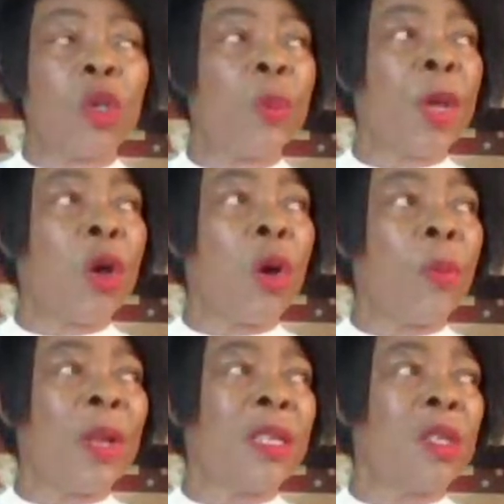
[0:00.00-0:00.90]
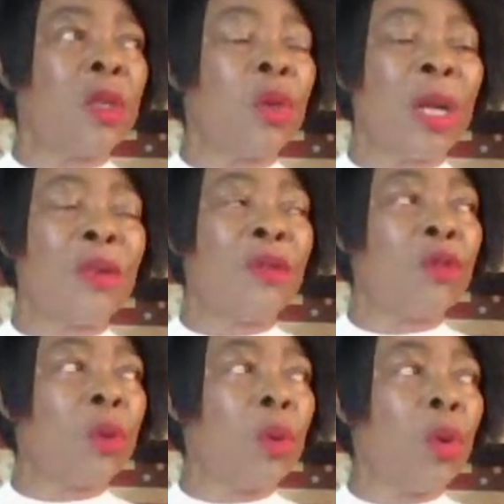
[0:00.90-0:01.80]
to speak up, please. You are
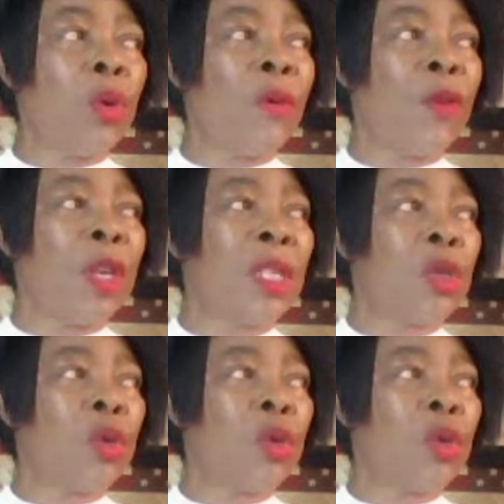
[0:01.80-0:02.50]
too. Your voice is too.